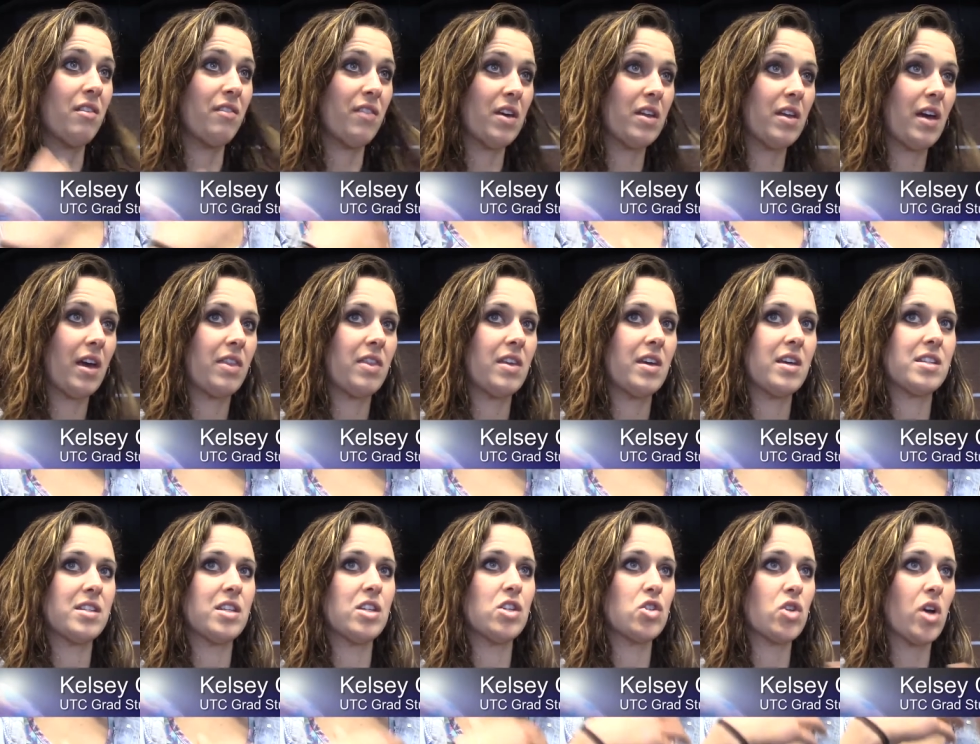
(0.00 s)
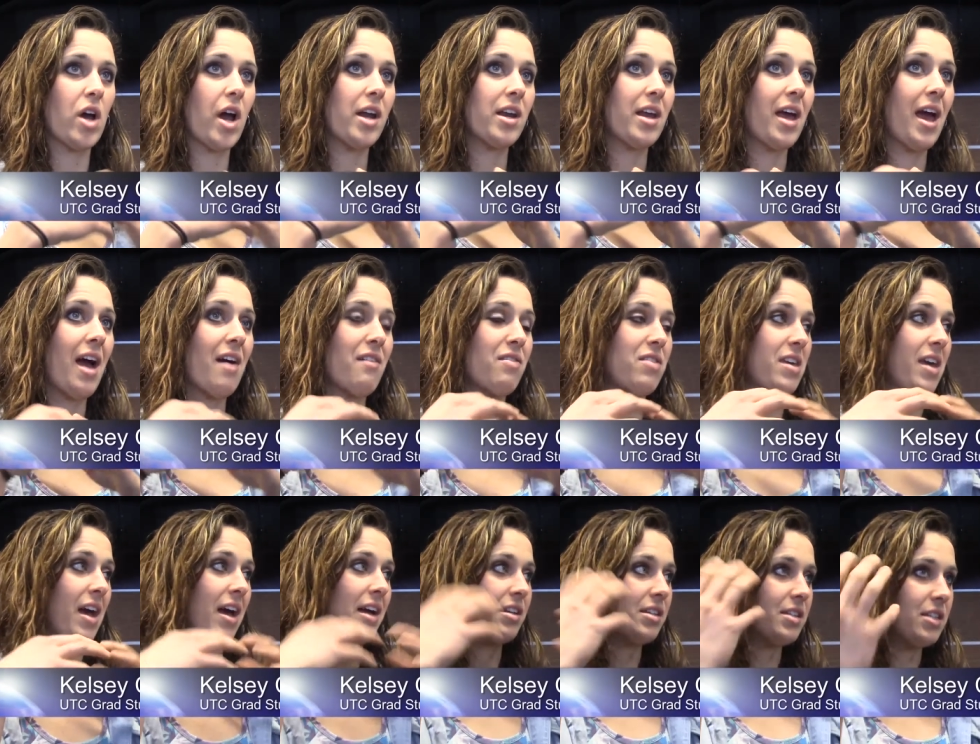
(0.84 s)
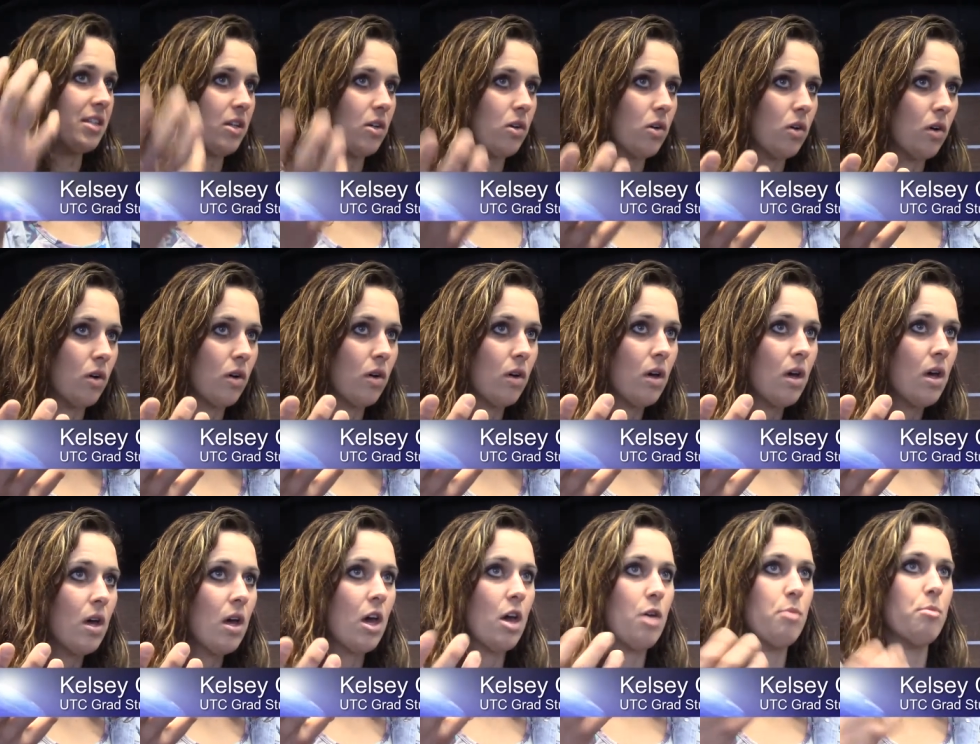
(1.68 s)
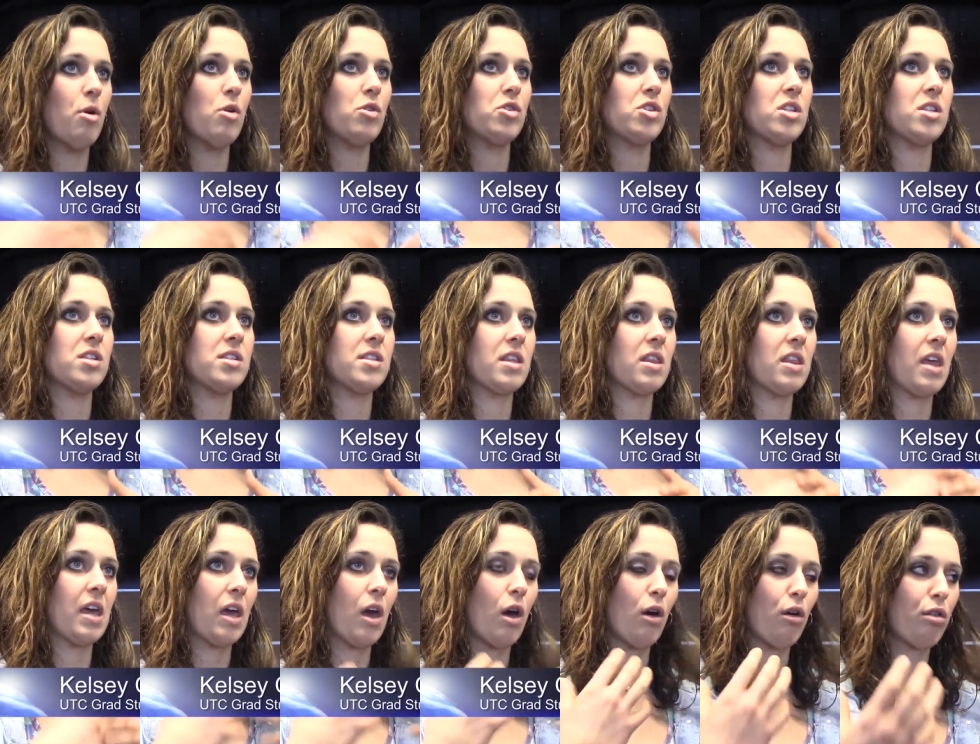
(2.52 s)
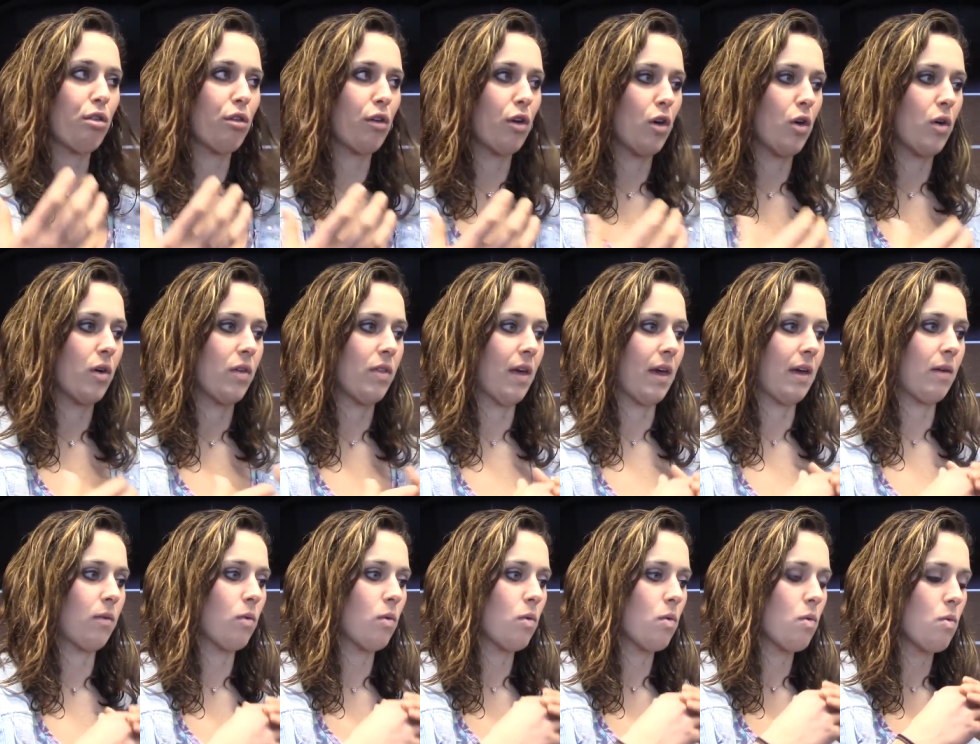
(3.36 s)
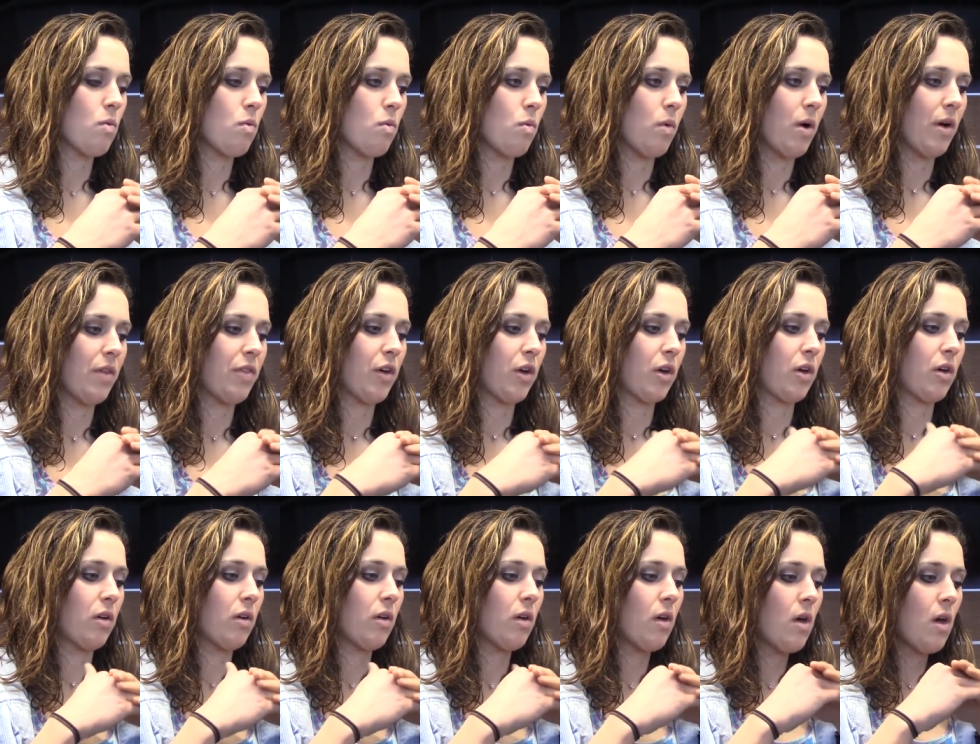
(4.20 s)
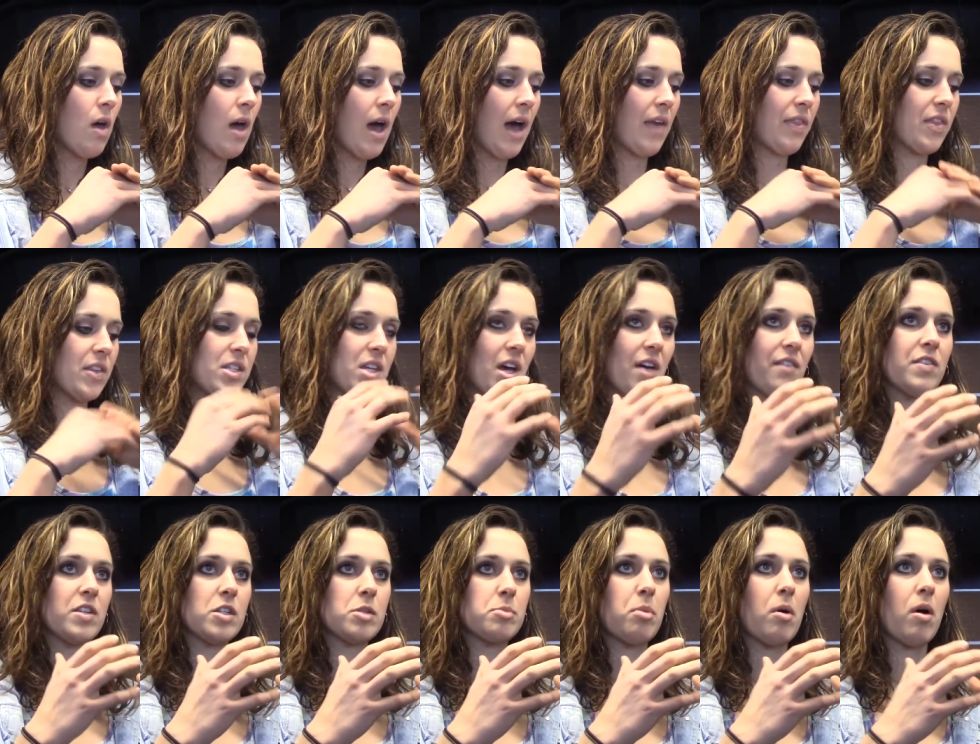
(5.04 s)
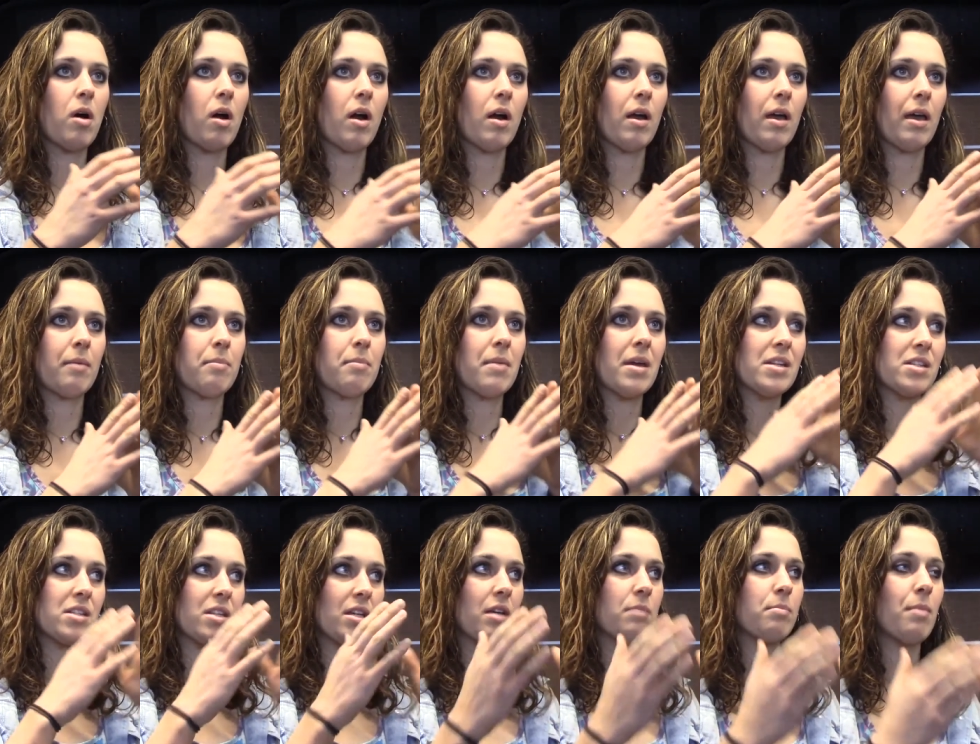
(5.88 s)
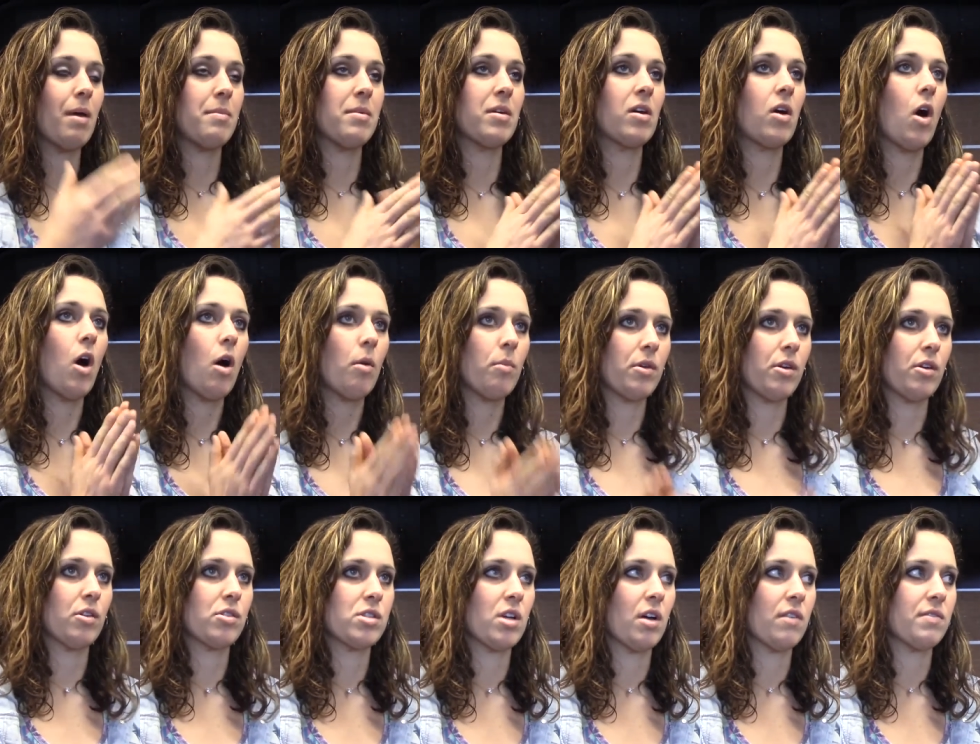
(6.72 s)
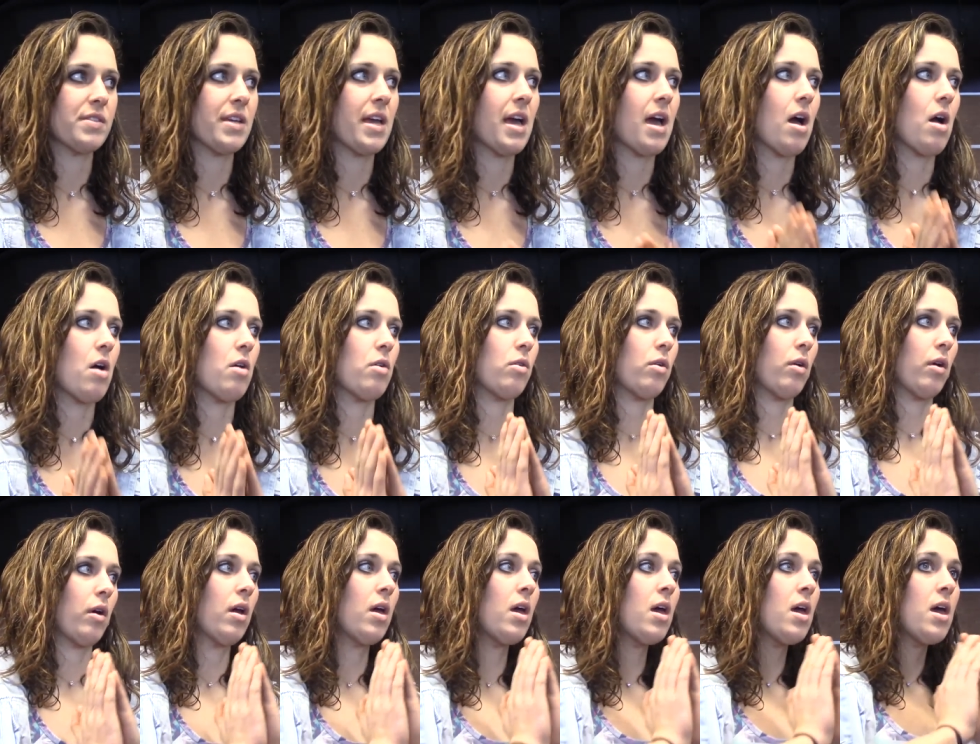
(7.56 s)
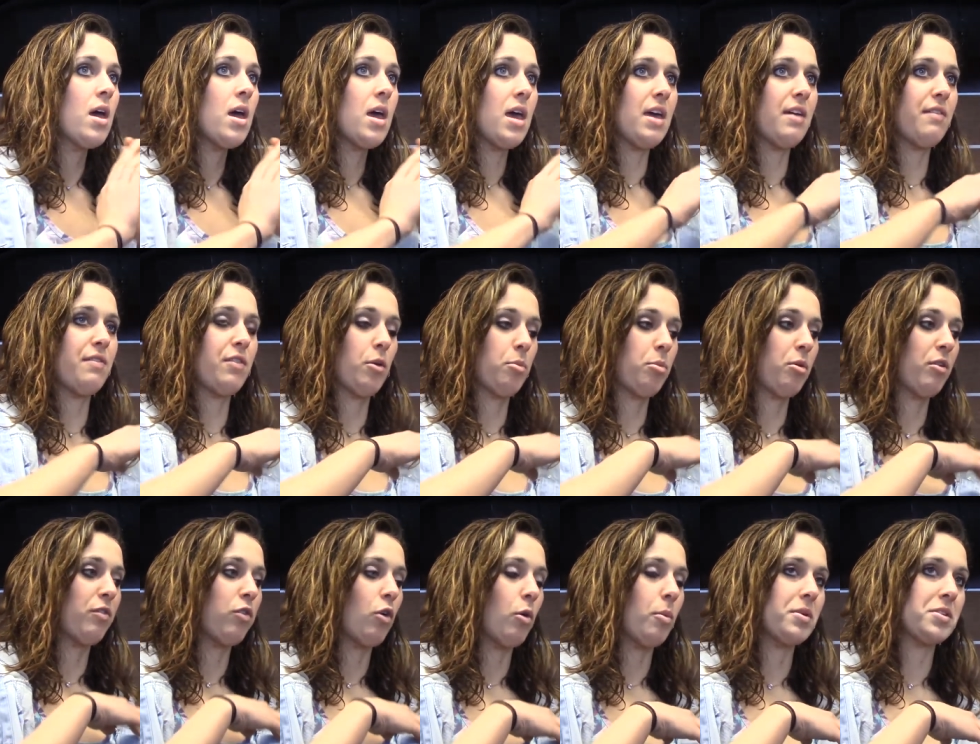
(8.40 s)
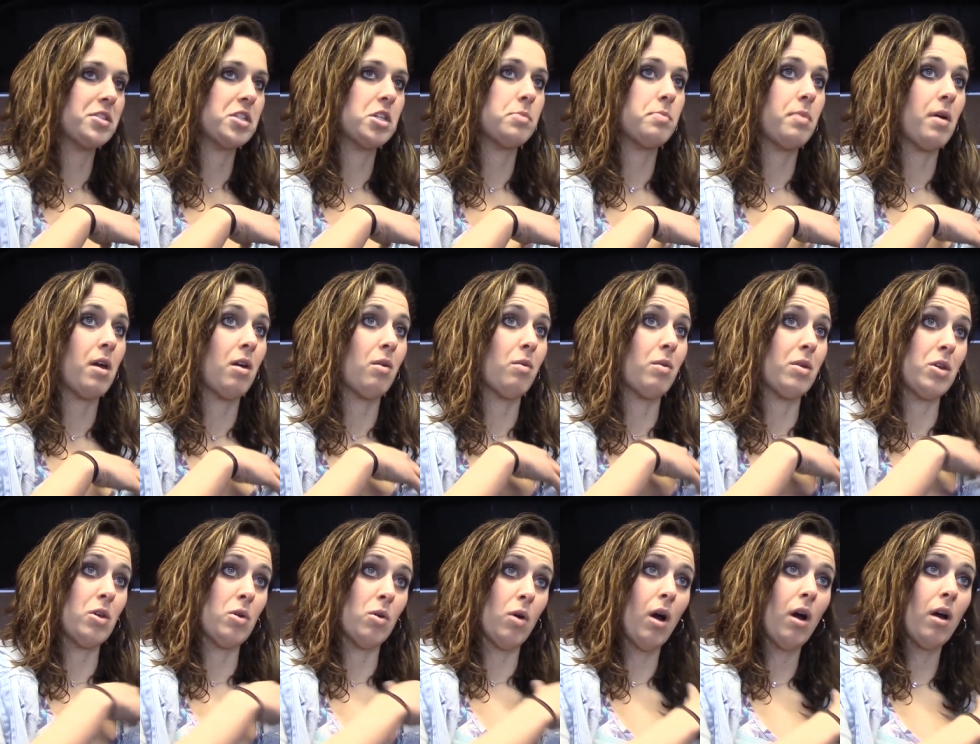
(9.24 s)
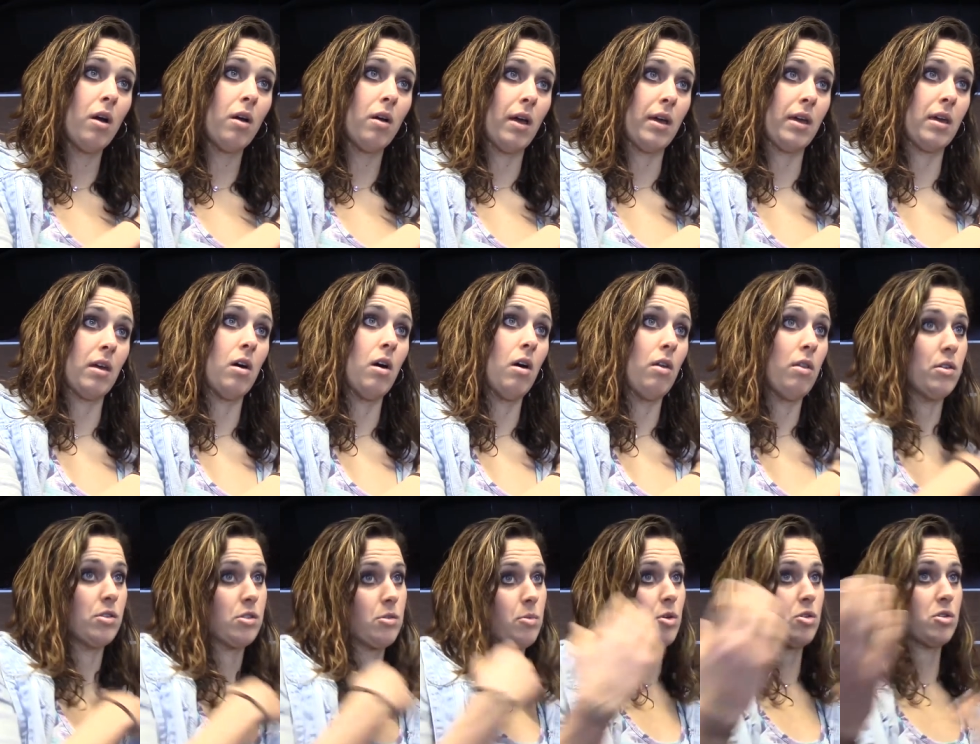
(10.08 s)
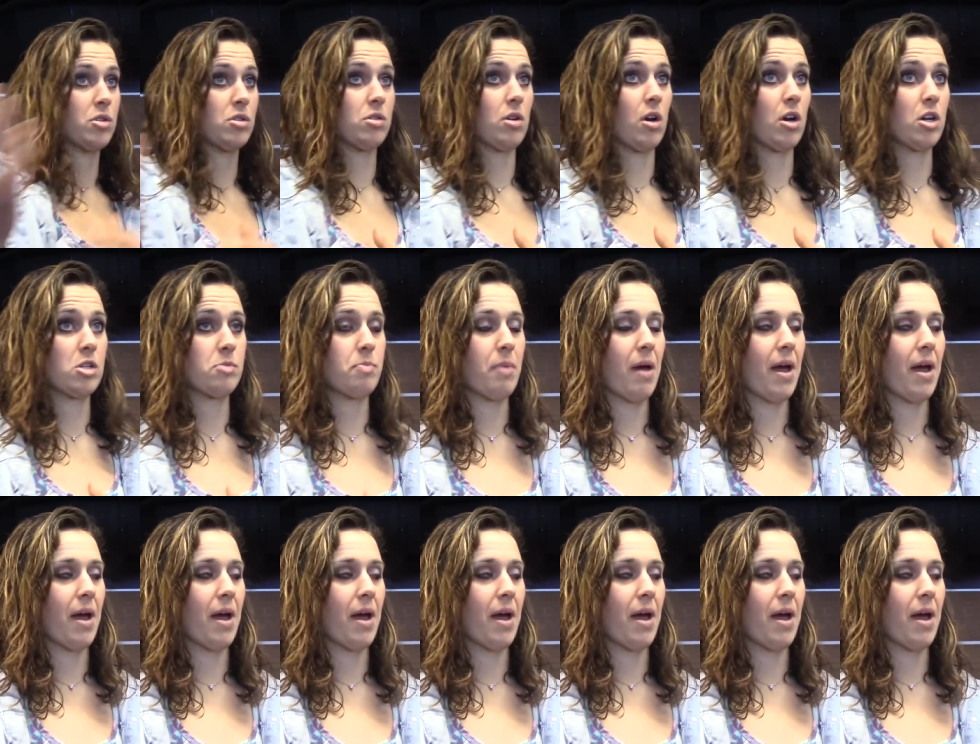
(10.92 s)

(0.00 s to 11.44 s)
an event like this and trying to have the ideal emotions that they go through and like what they're at the toughest part, like mentally maybe calming yourself down, or if your performance is better when you are, like all those emotions are